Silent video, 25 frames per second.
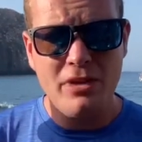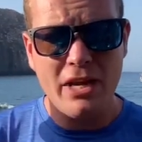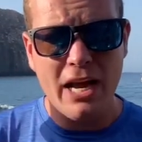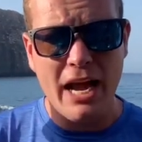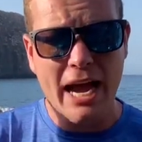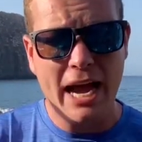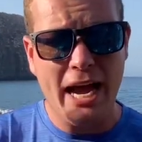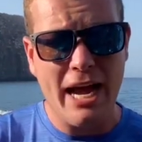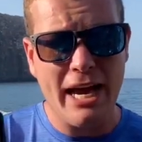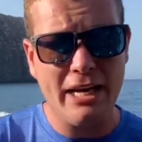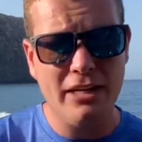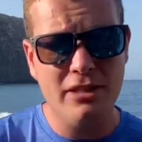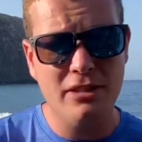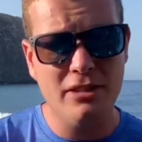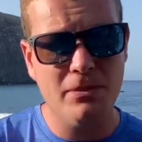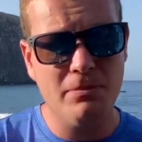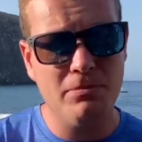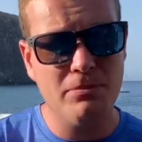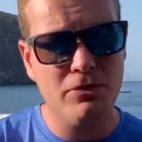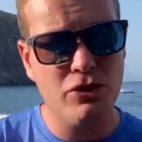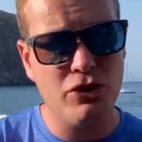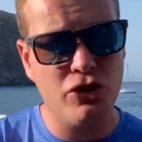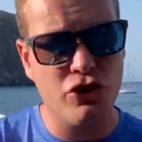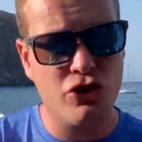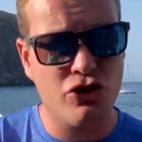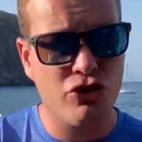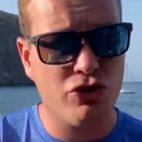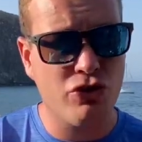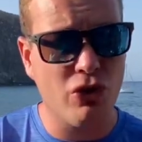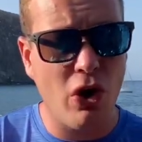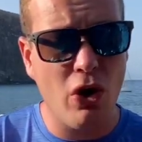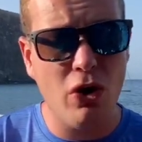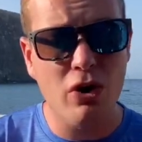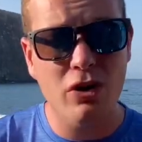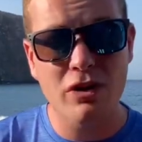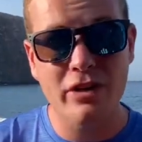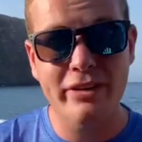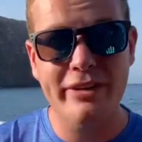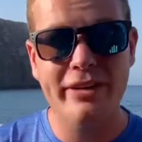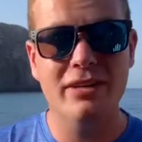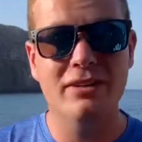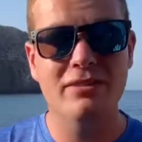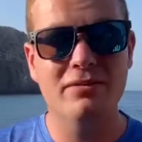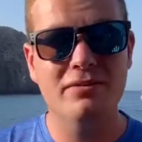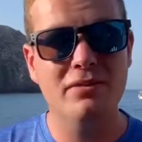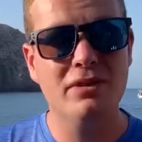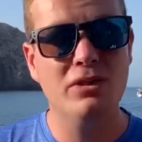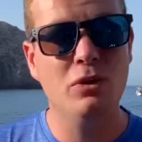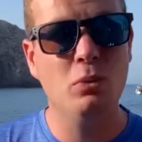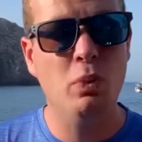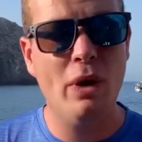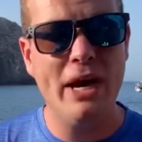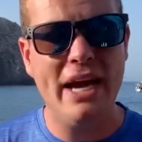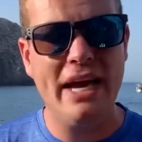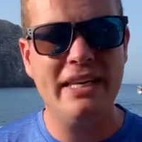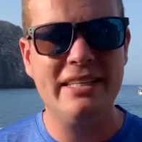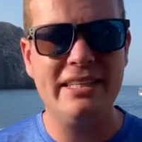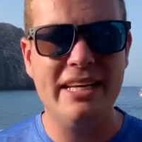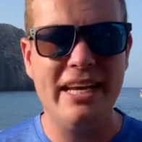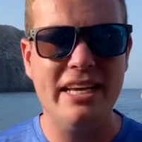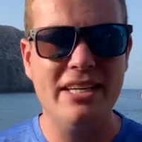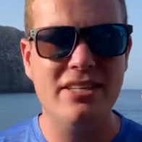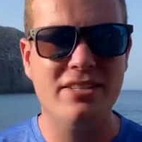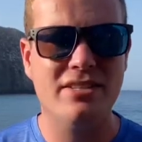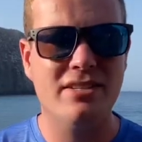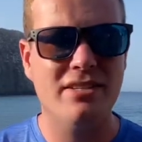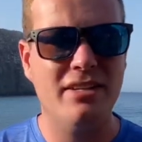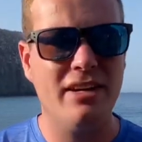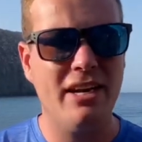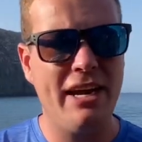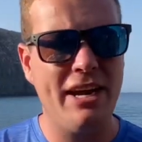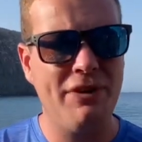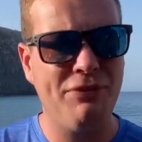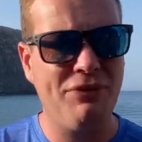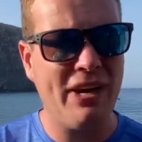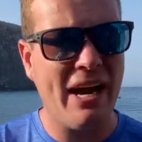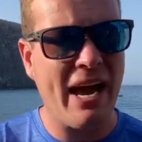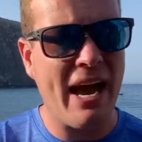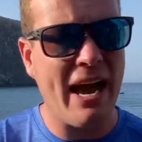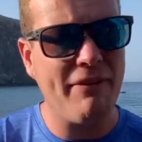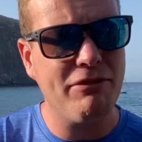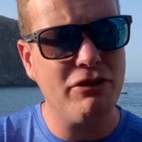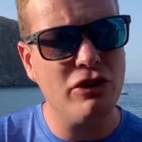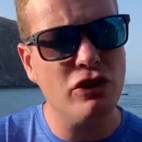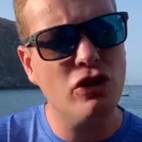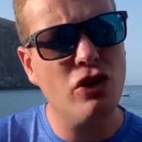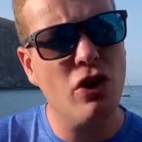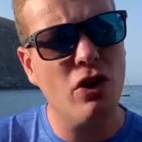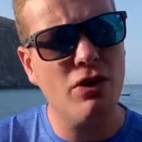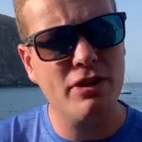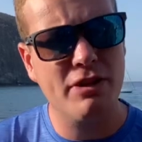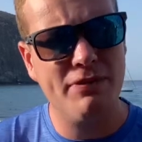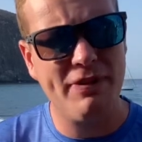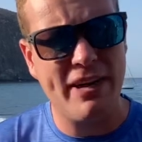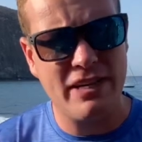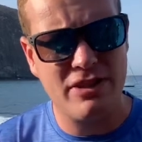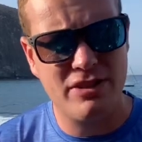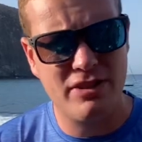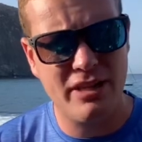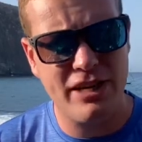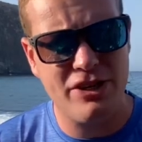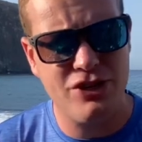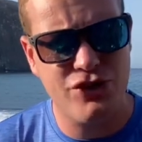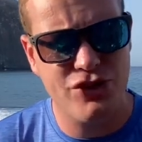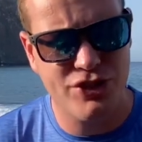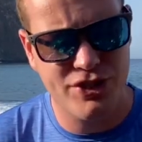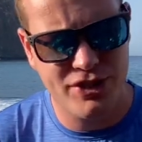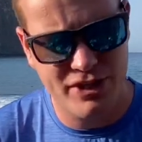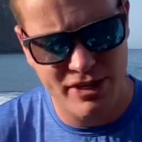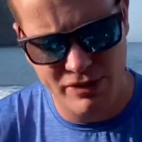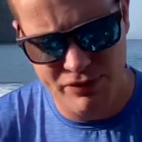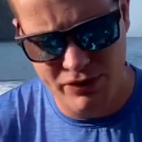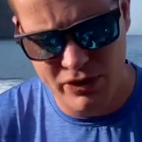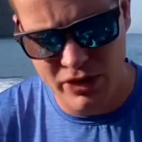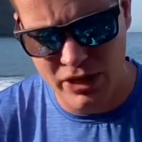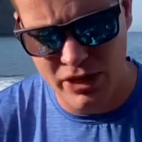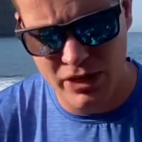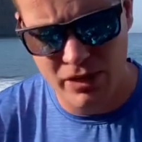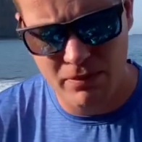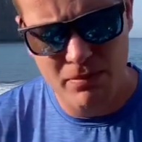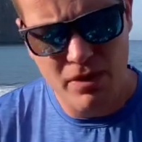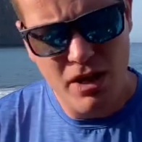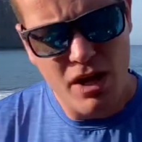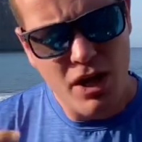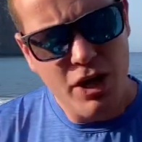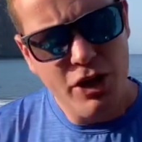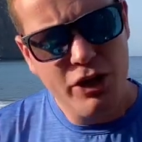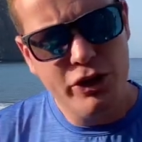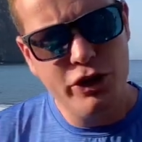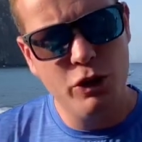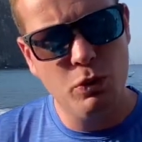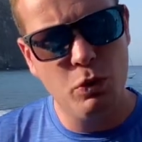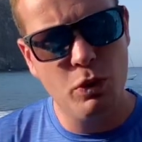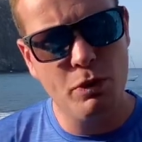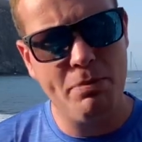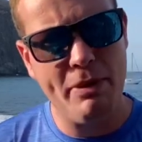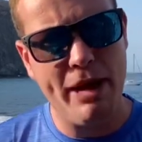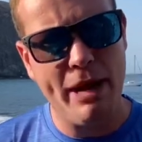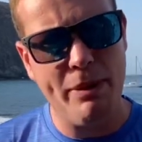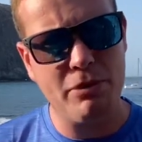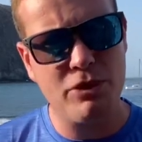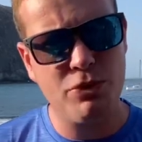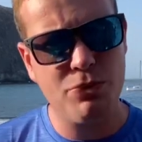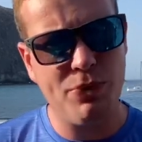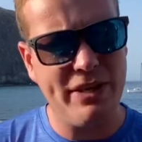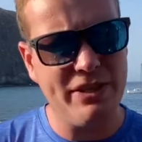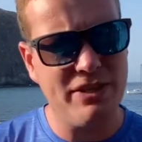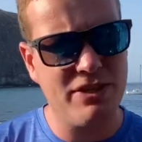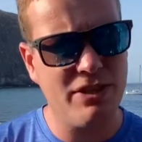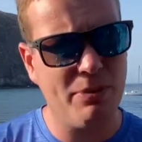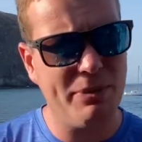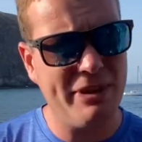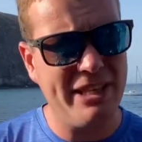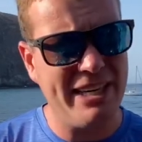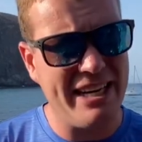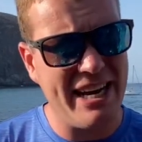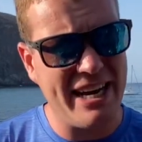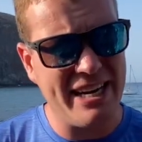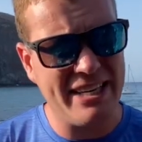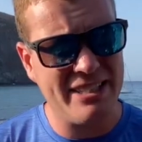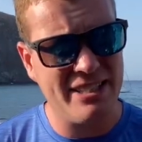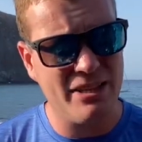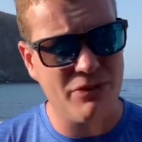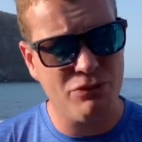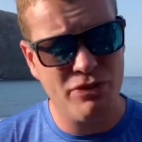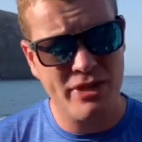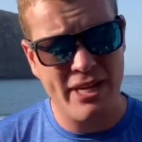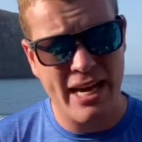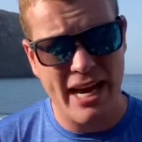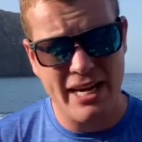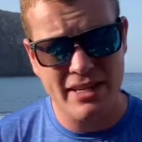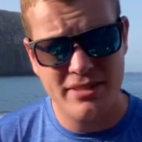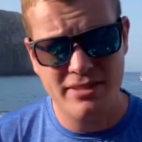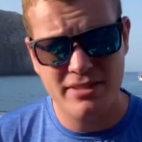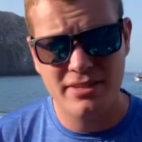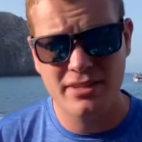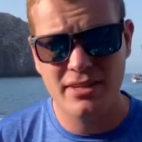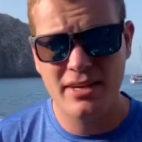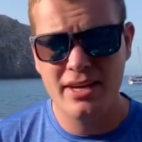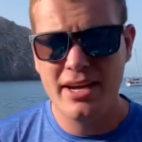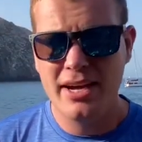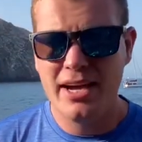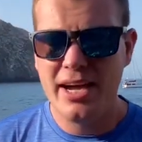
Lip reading: And the strong word is, if you haven't got the vaccination certificate, you would be able to enter with a negative test.